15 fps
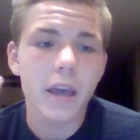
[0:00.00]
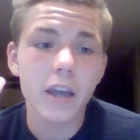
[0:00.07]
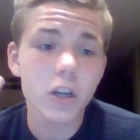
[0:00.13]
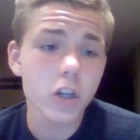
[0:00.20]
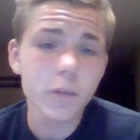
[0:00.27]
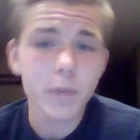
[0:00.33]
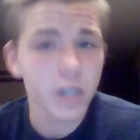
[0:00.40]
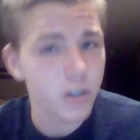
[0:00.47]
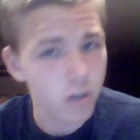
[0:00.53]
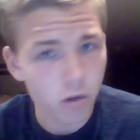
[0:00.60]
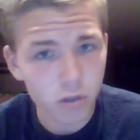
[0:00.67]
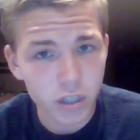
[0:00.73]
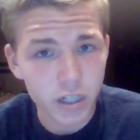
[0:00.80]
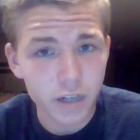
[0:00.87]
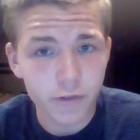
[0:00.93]
It could be a
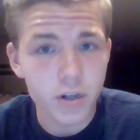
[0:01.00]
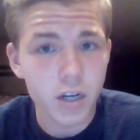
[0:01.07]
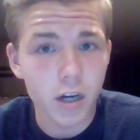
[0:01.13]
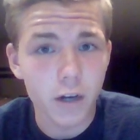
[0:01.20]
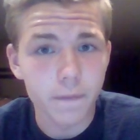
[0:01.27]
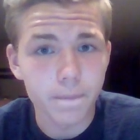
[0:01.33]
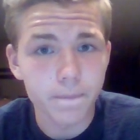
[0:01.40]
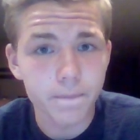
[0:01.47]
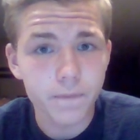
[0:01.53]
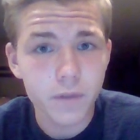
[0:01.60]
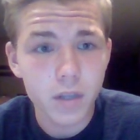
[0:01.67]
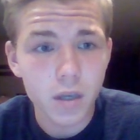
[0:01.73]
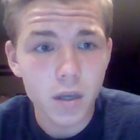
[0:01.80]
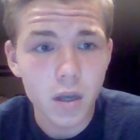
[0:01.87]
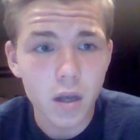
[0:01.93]
totally different gun.
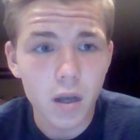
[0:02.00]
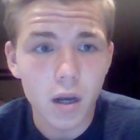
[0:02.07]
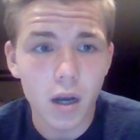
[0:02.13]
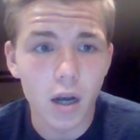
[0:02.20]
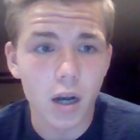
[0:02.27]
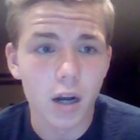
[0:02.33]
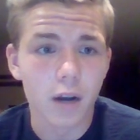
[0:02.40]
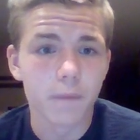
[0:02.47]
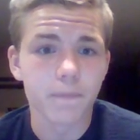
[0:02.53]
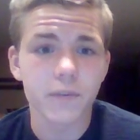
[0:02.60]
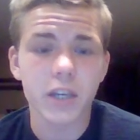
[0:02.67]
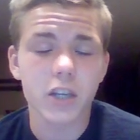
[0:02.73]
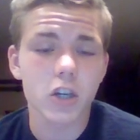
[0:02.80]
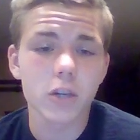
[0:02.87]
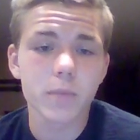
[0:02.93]

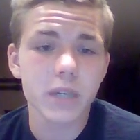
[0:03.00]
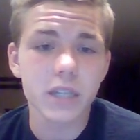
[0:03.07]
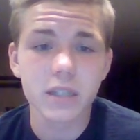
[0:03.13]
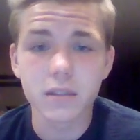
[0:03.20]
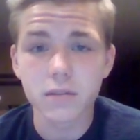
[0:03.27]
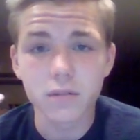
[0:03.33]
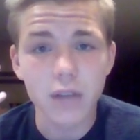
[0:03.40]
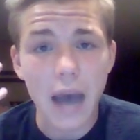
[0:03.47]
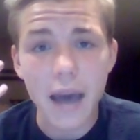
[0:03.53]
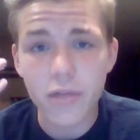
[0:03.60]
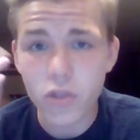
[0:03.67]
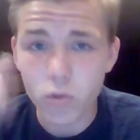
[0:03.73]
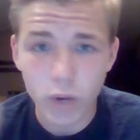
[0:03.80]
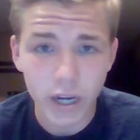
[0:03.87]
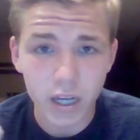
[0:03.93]
It could be
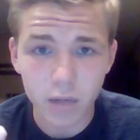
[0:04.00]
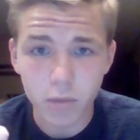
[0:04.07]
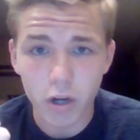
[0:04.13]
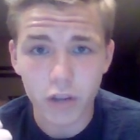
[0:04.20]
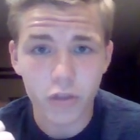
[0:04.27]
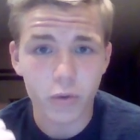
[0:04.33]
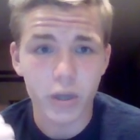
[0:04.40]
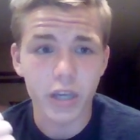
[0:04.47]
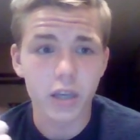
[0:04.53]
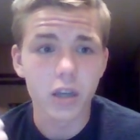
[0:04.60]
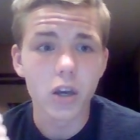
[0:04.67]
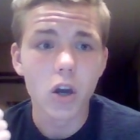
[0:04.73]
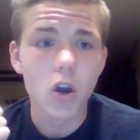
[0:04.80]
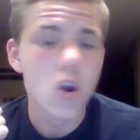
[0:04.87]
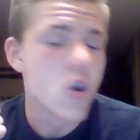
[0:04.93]
not the ray gun Mark
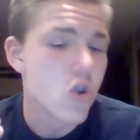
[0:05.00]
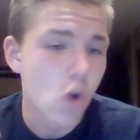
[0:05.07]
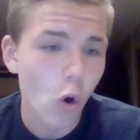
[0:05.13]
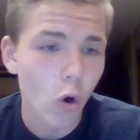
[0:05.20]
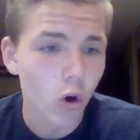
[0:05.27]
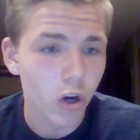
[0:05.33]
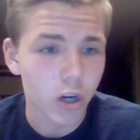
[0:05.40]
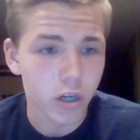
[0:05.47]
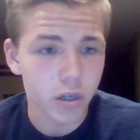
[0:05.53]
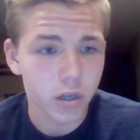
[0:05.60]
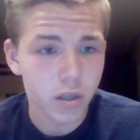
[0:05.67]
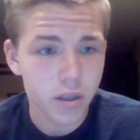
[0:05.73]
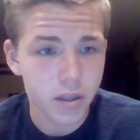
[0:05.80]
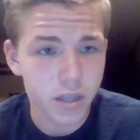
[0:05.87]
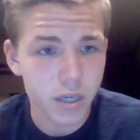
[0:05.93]
III, nor
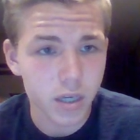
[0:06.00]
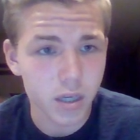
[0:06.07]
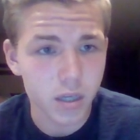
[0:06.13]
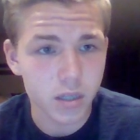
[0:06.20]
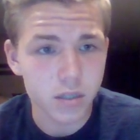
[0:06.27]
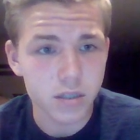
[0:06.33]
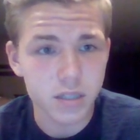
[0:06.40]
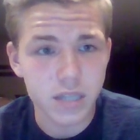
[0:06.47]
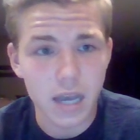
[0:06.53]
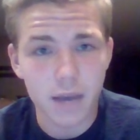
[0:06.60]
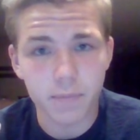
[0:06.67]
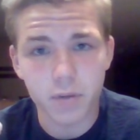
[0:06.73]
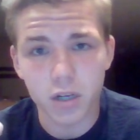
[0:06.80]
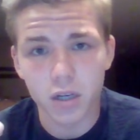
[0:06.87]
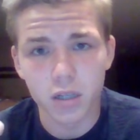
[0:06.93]
the
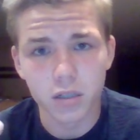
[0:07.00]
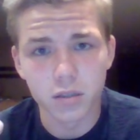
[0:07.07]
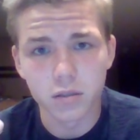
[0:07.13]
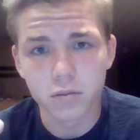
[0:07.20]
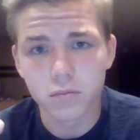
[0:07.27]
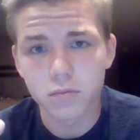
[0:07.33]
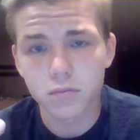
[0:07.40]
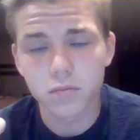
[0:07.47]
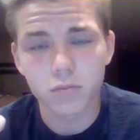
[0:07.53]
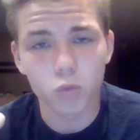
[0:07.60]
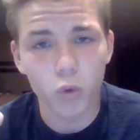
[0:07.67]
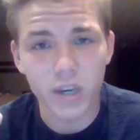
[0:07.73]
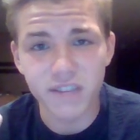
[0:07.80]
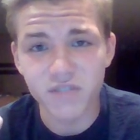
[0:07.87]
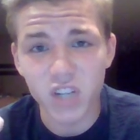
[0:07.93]
zap gun,
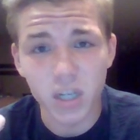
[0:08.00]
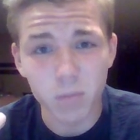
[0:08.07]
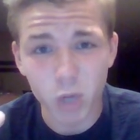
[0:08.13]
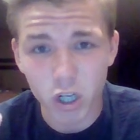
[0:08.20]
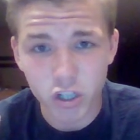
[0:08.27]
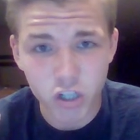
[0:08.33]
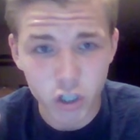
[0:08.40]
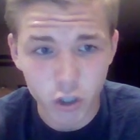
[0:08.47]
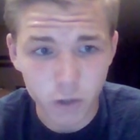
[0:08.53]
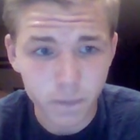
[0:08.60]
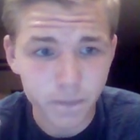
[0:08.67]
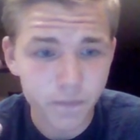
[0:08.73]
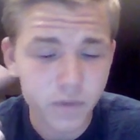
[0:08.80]
wave gun Mark II.